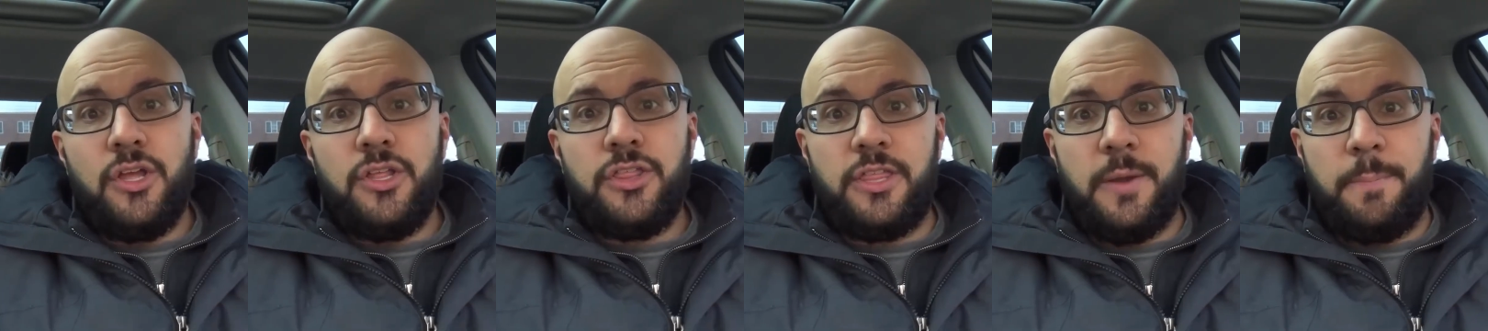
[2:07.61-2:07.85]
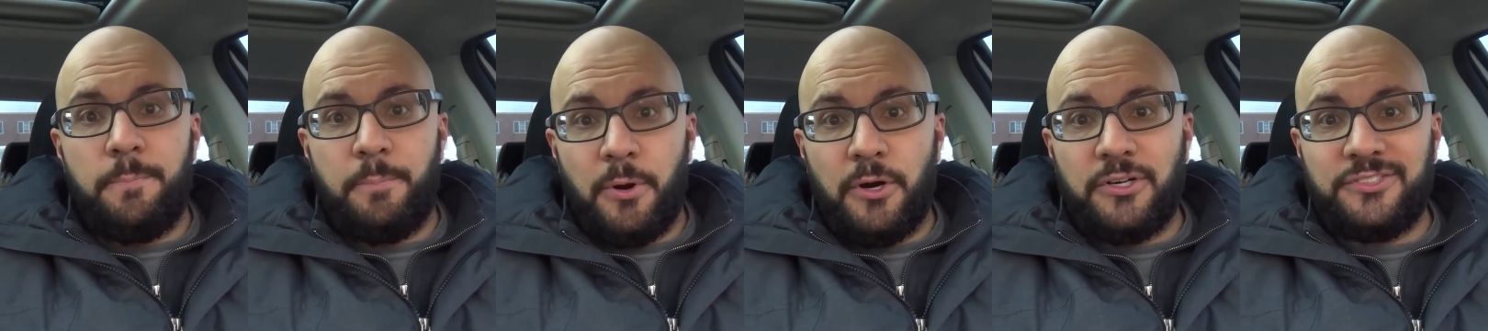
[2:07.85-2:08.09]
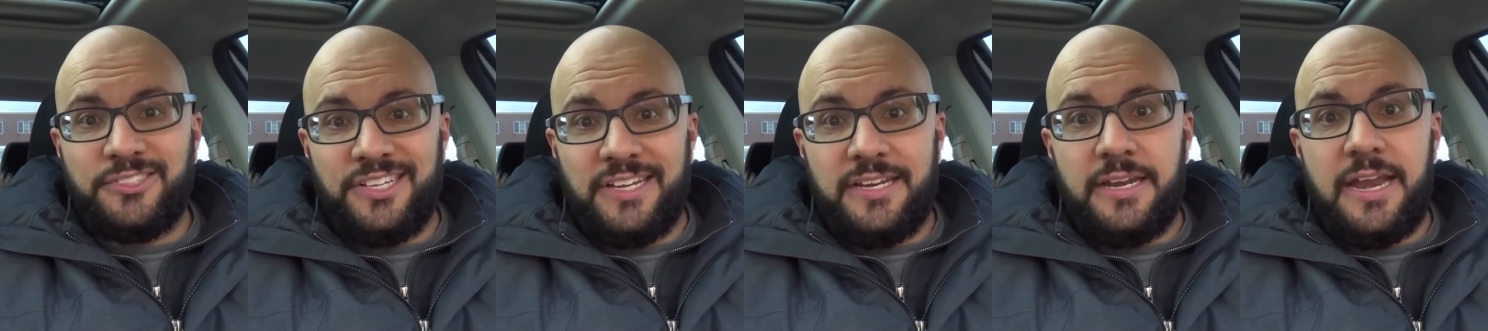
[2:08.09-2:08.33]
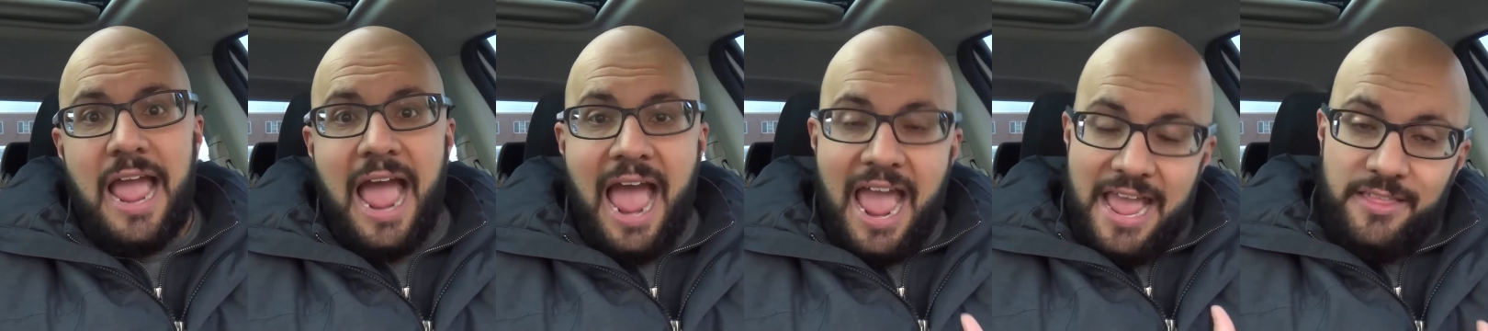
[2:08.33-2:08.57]
the
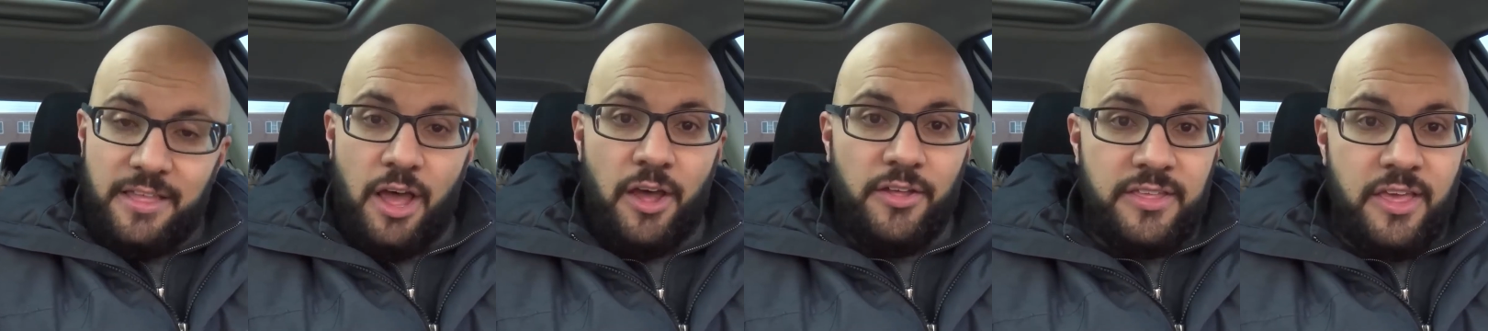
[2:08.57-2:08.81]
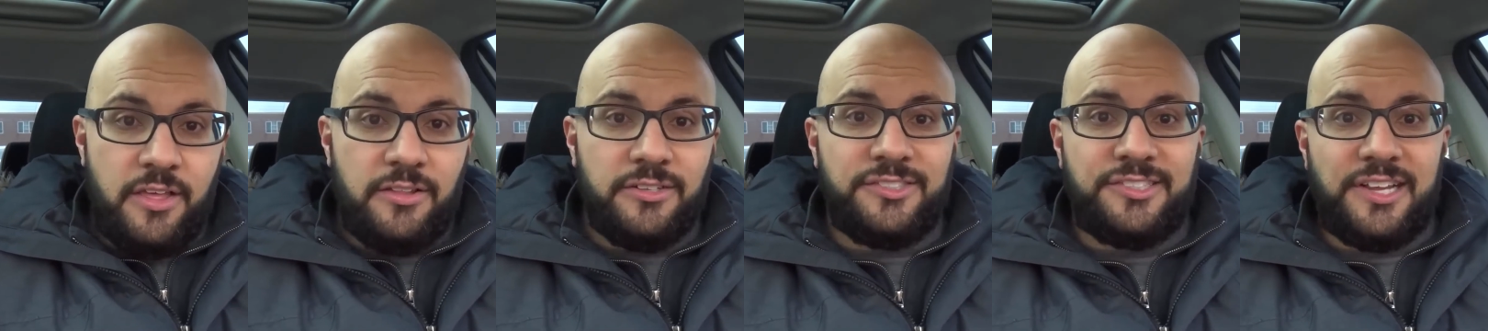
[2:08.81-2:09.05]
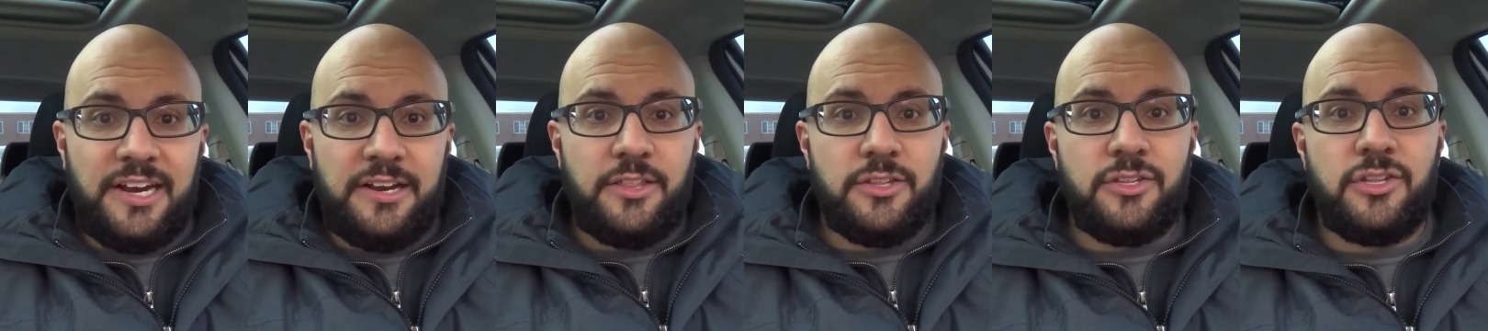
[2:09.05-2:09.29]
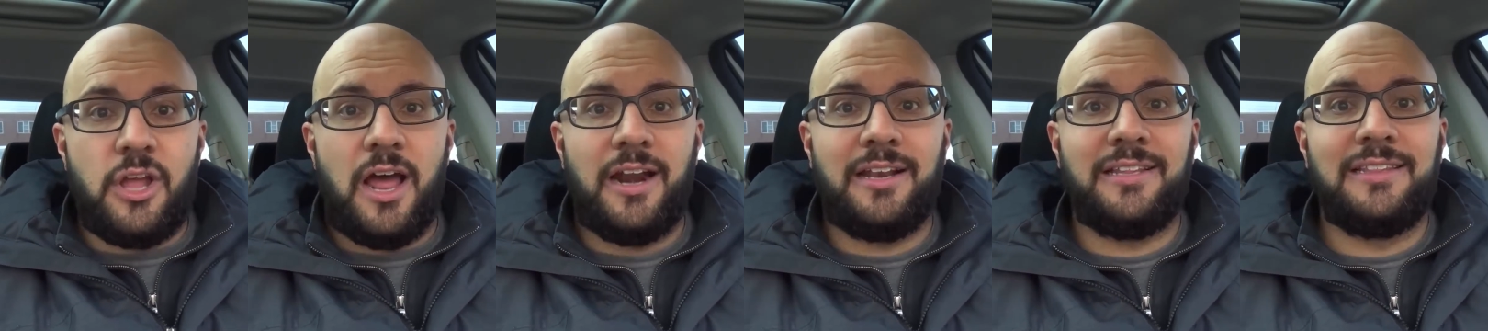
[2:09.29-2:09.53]
person and on the other side of
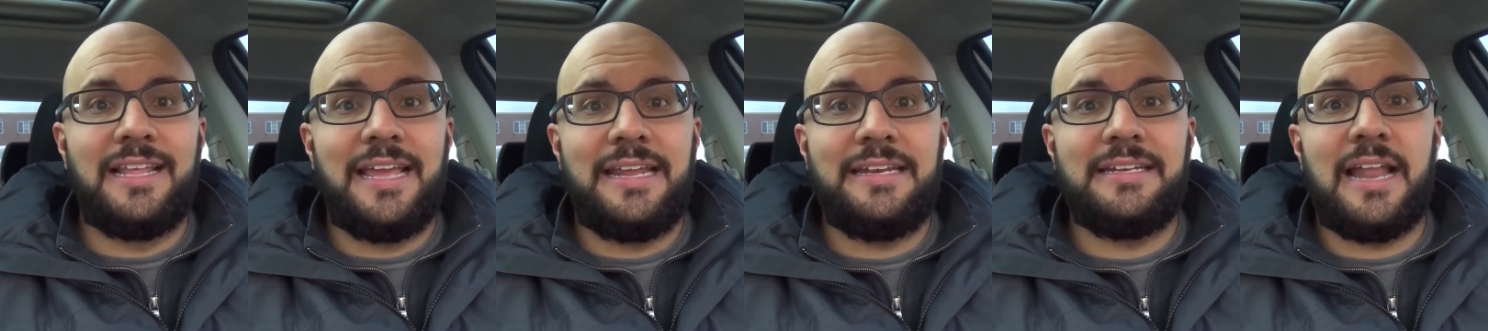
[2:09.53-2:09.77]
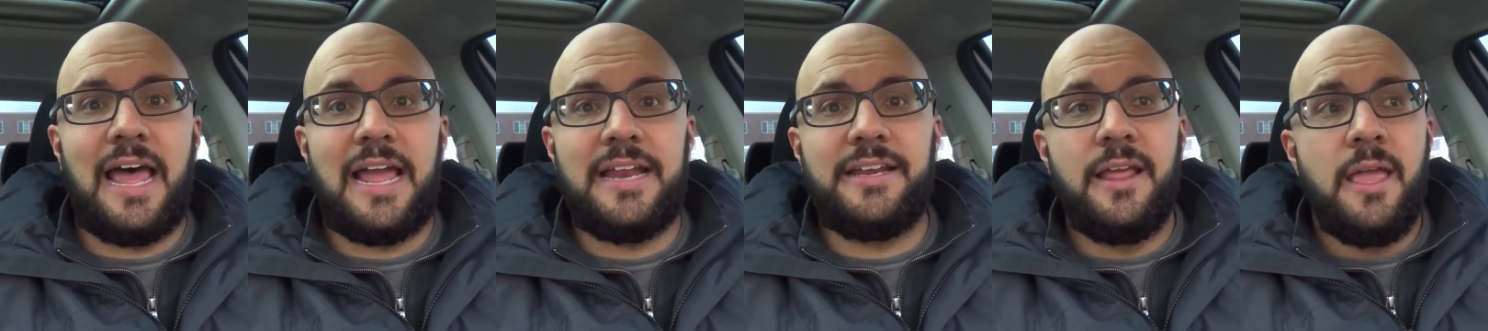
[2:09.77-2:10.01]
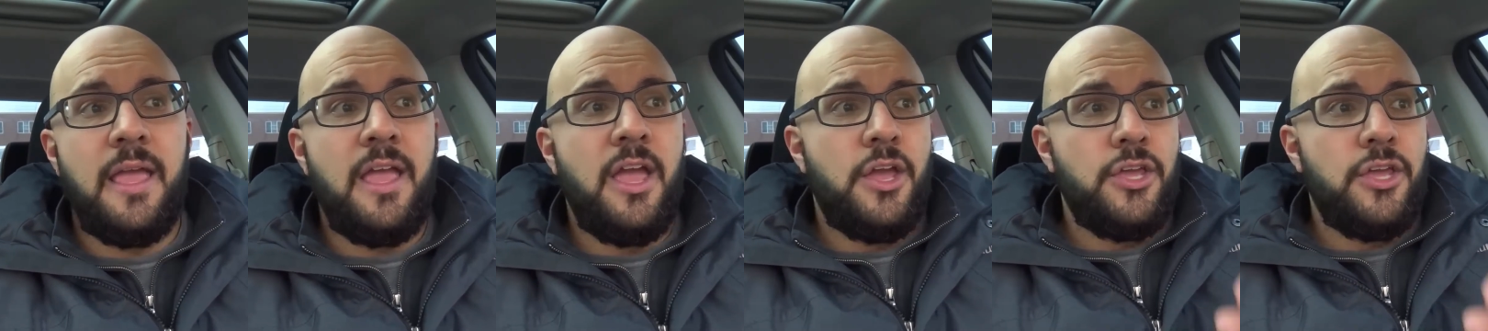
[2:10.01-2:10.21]
the dotted lane line.